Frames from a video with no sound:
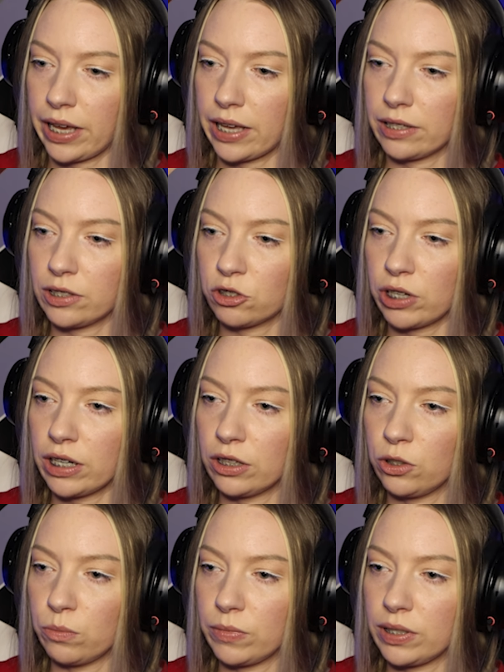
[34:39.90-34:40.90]
Okay, let's try to
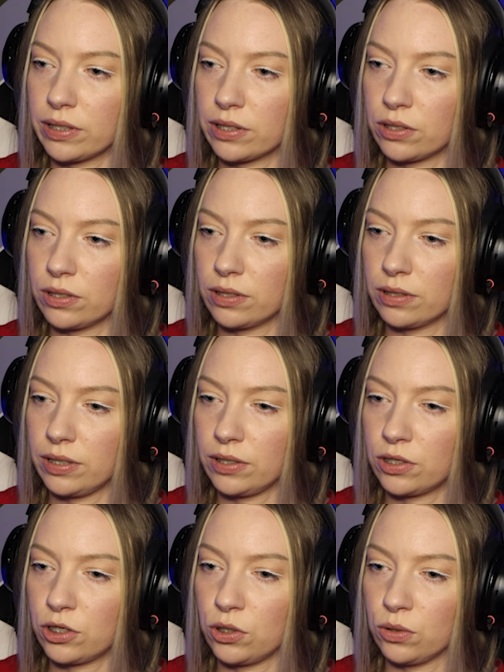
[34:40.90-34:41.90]
loop these,
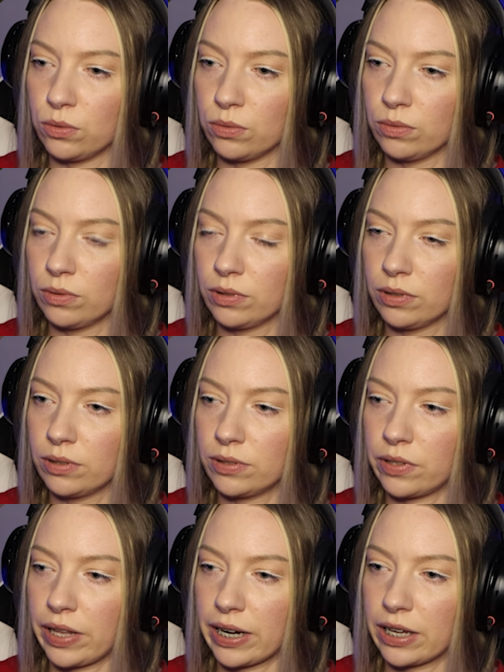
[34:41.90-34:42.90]
these two
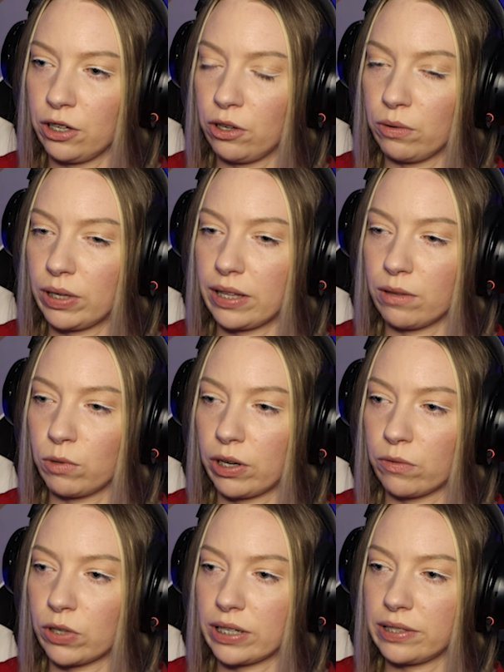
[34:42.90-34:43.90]
so that I can go get
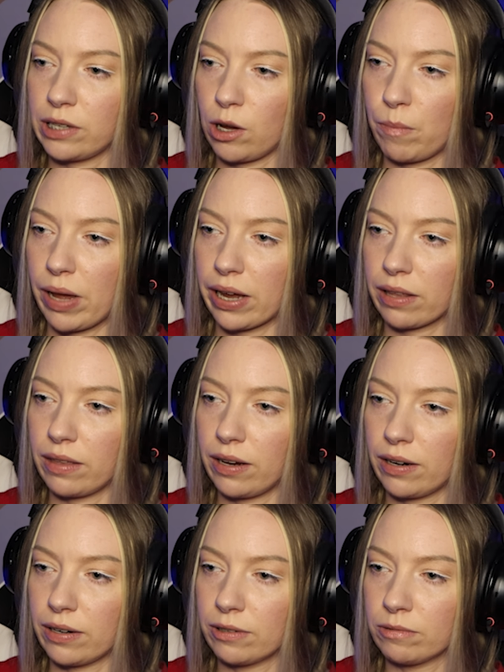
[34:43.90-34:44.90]
whatever I saw back
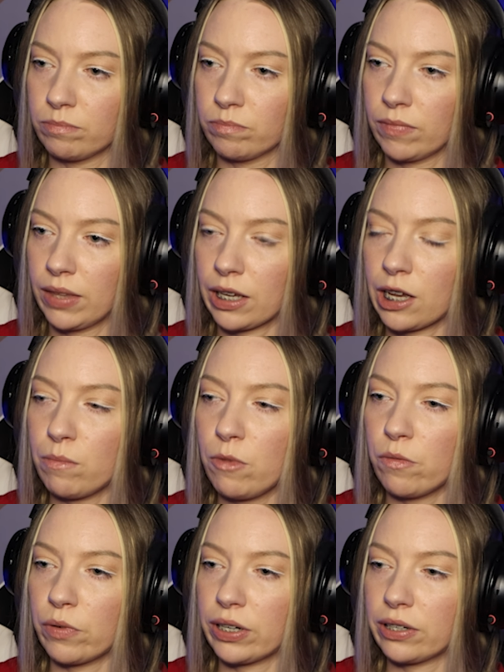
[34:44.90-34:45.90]
there. Come
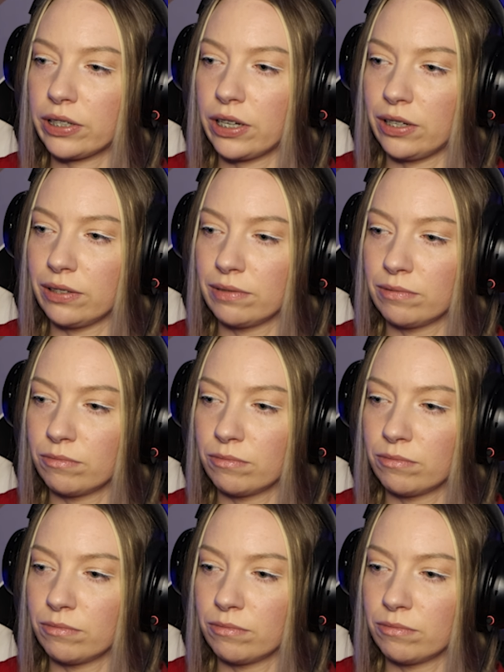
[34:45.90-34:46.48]
over here, y'all.